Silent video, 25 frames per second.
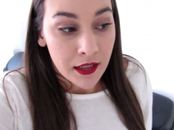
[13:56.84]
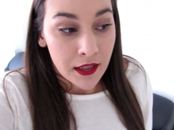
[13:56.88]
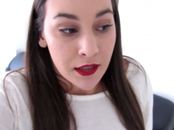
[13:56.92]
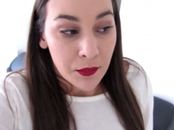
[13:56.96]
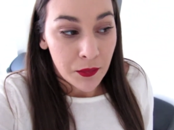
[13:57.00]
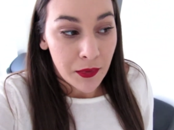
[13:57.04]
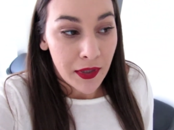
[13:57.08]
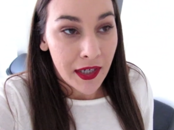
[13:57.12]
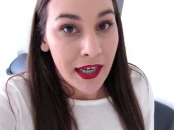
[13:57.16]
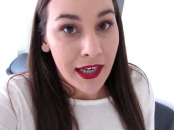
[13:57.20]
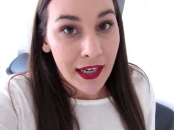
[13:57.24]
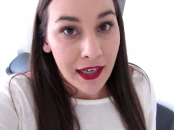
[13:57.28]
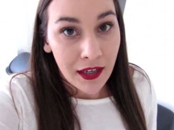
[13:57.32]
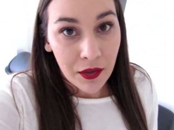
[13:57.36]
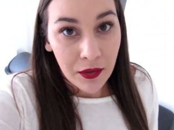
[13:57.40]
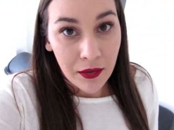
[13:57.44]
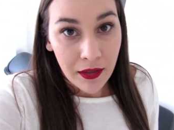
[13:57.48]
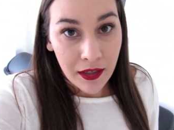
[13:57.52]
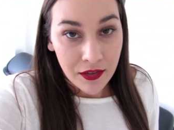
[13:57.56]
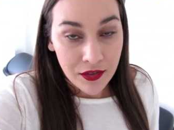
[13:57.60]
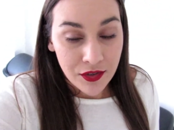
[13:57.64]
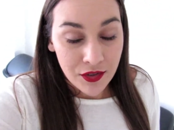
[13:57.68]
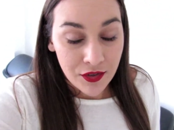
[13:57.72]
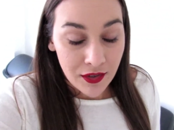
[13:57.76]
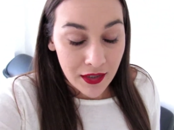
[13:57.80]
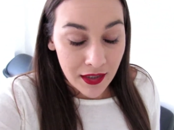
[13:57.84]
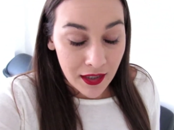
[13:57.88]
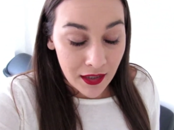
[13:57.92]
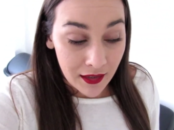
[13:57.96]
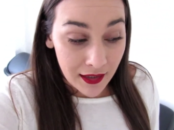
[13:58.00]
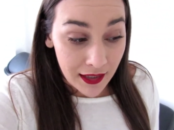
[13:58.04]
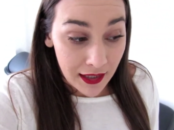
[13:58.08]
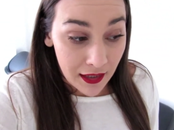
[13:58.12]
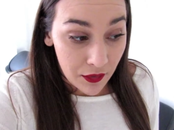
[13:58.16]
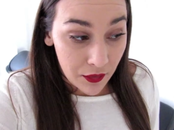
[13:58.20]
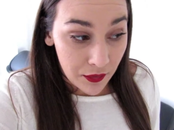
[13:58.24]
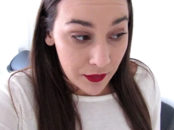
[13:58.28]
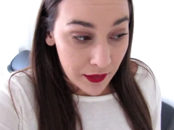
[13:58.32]
when I get around to it, I'll
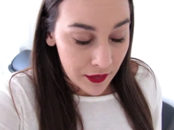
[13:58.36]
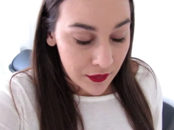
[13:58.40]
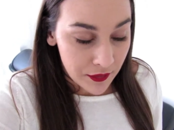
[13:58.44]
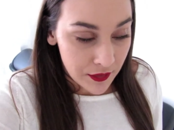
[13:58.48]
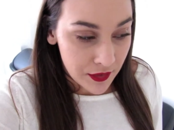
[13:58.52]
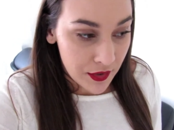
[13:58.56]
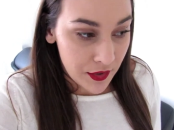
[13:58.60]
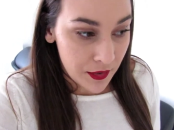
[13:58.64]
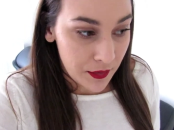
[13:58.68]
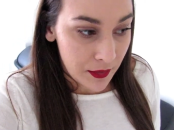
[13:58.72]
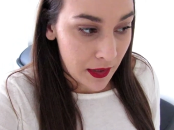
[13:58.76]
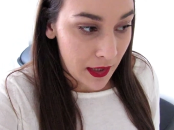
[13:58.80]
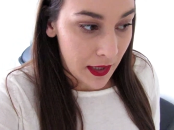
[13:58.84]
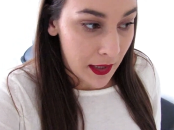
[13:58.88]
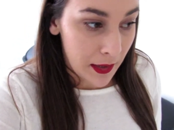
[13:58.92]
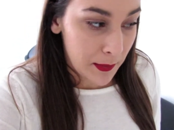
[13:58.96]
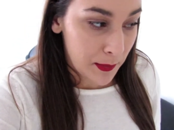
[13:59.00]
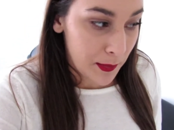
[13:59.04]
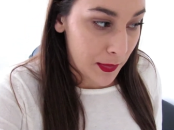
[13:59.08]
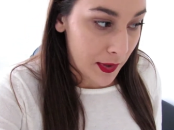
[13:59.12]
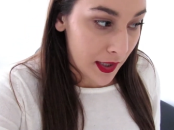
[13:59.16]
get around to it.